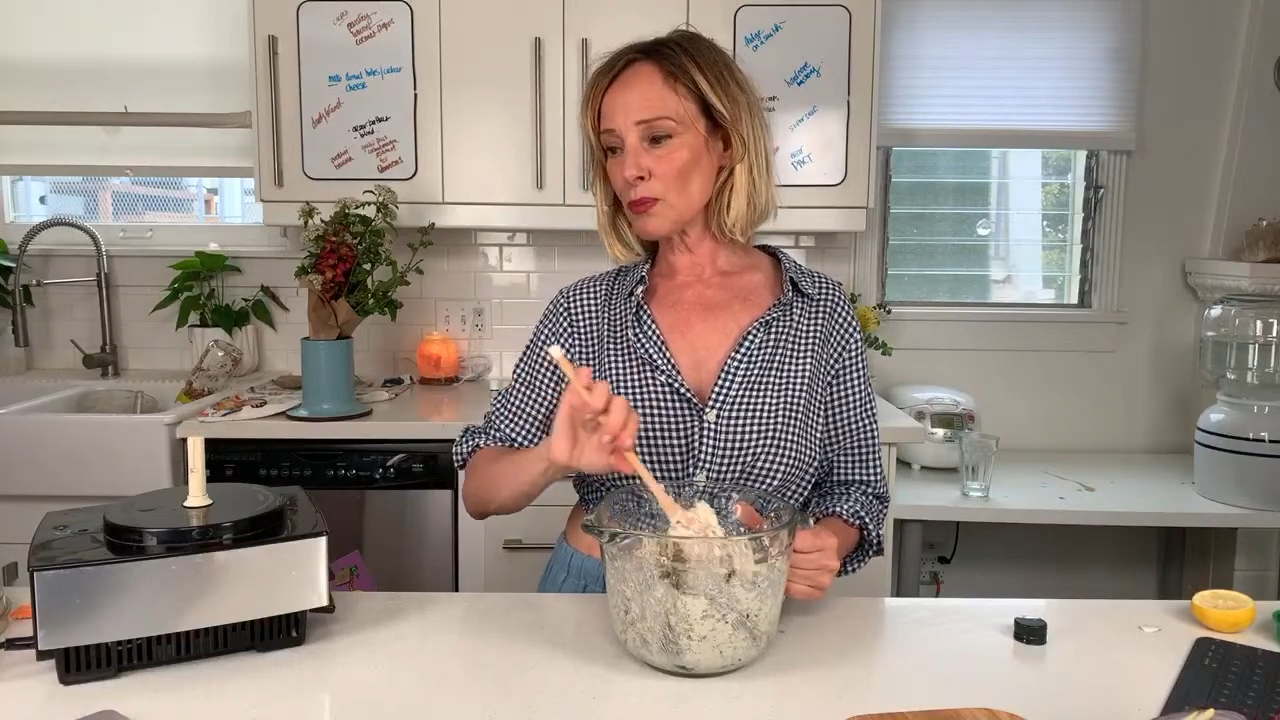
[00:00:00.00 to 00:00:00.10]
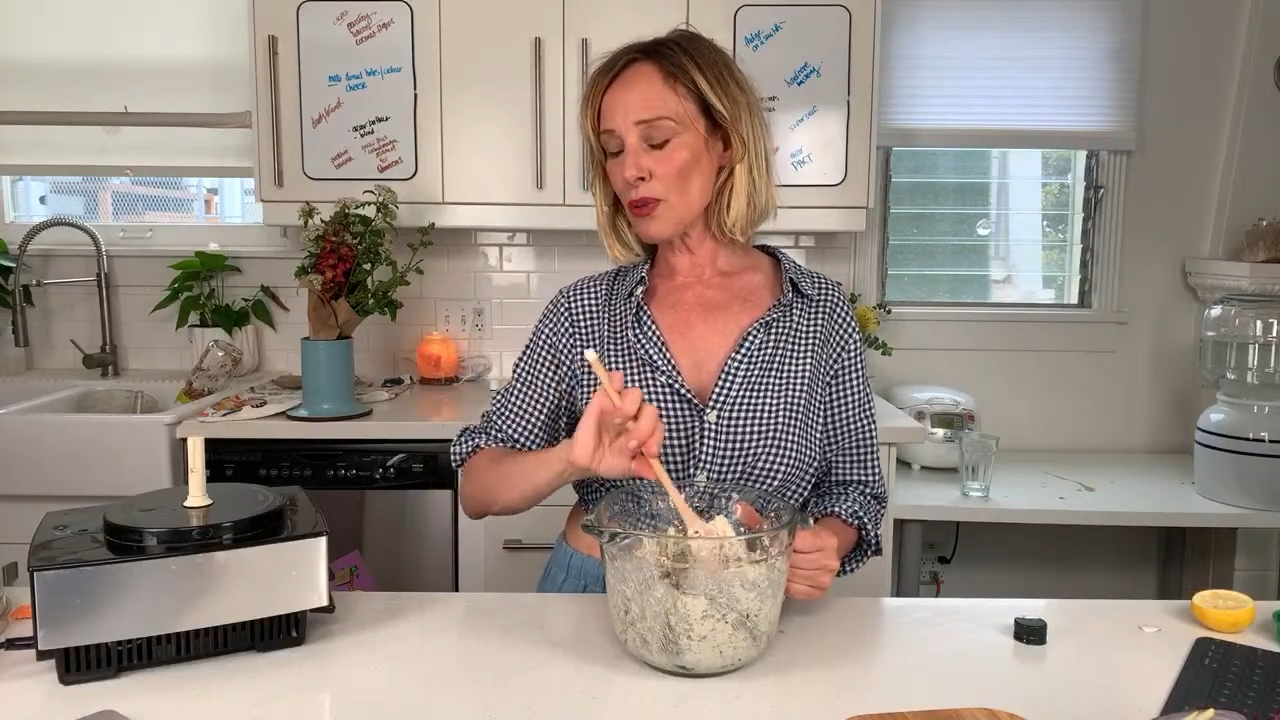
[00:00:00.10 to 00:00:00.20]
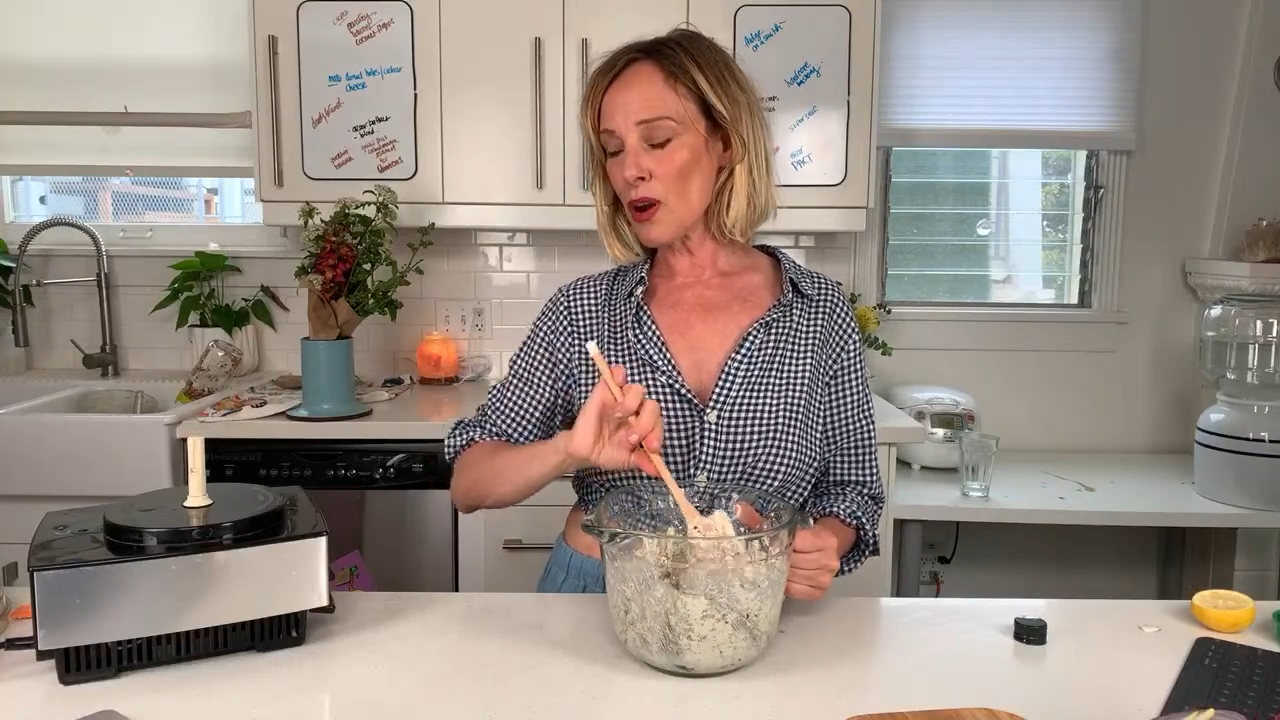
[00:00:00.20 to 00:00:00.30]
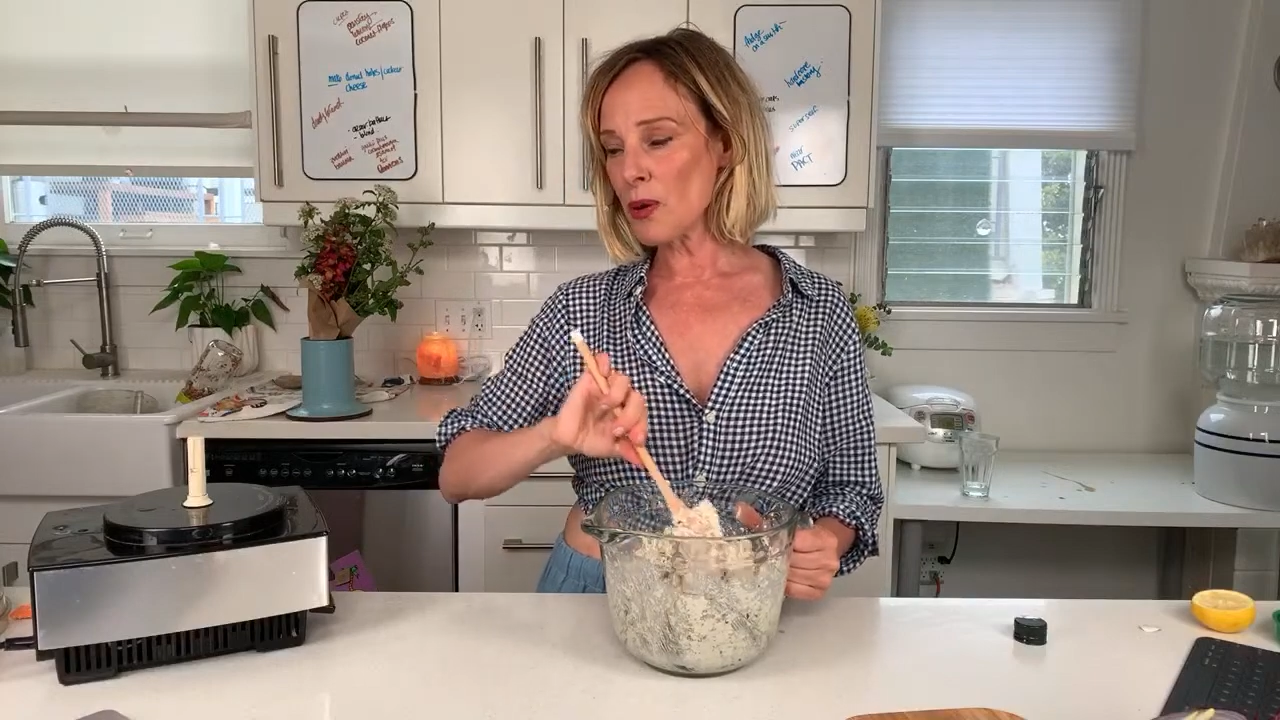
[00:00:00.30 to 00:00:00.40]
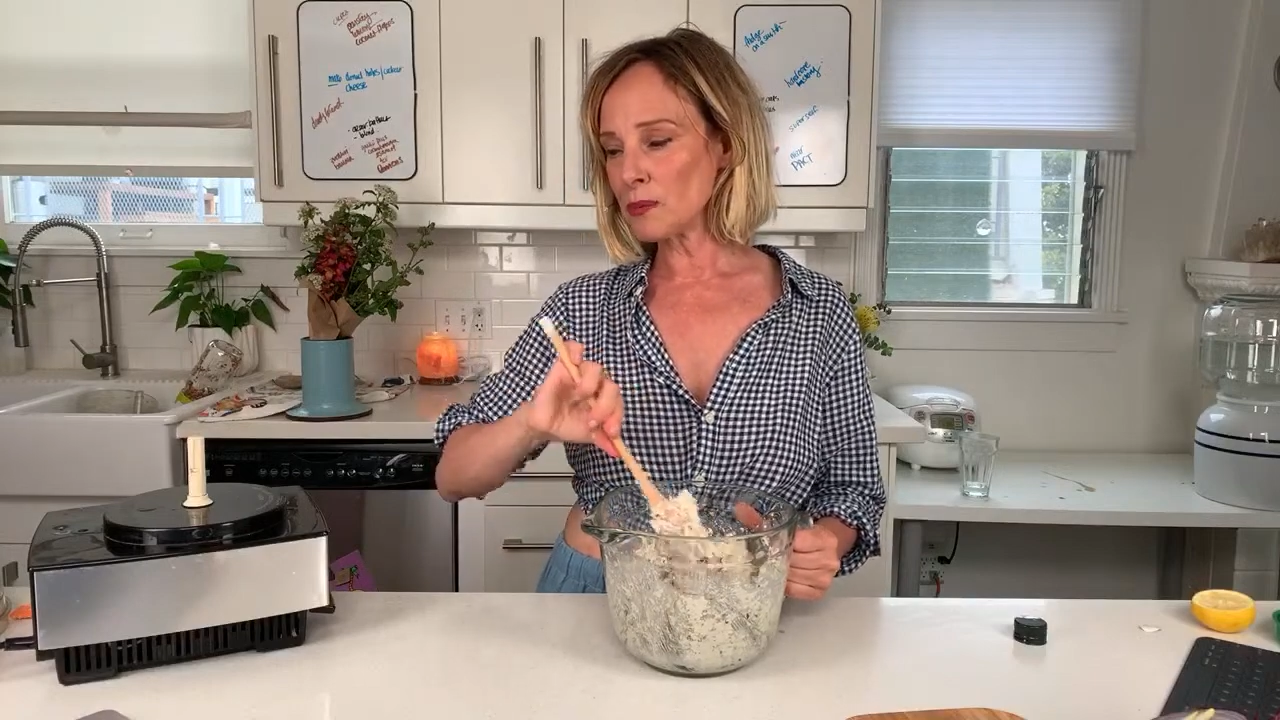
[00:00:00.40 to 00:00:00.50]

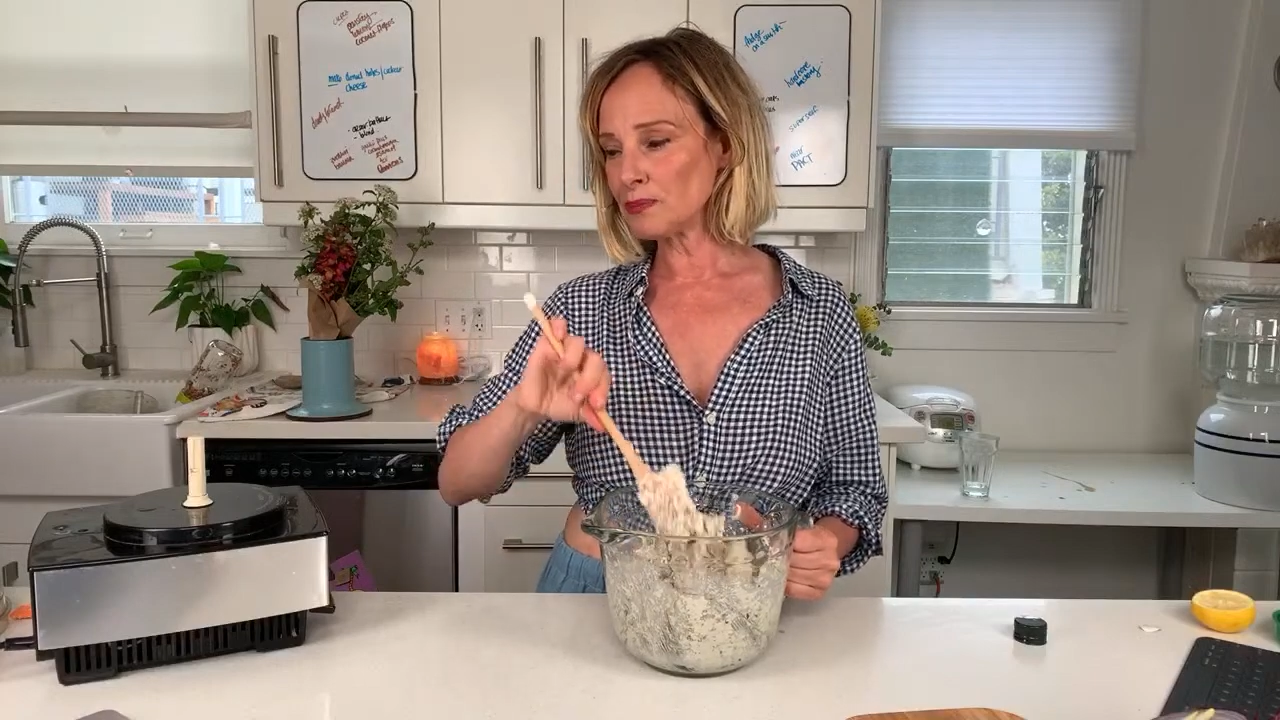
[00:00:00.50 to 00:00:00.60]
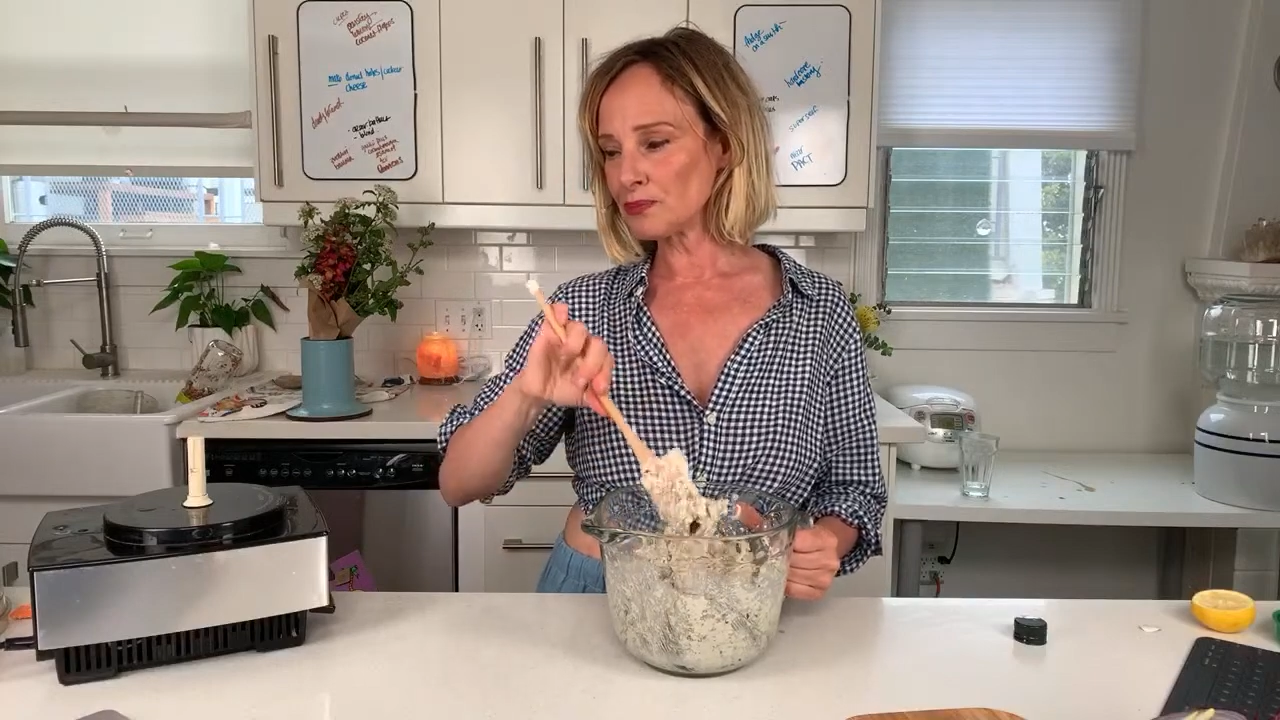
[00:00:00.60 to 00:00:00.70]
Pro.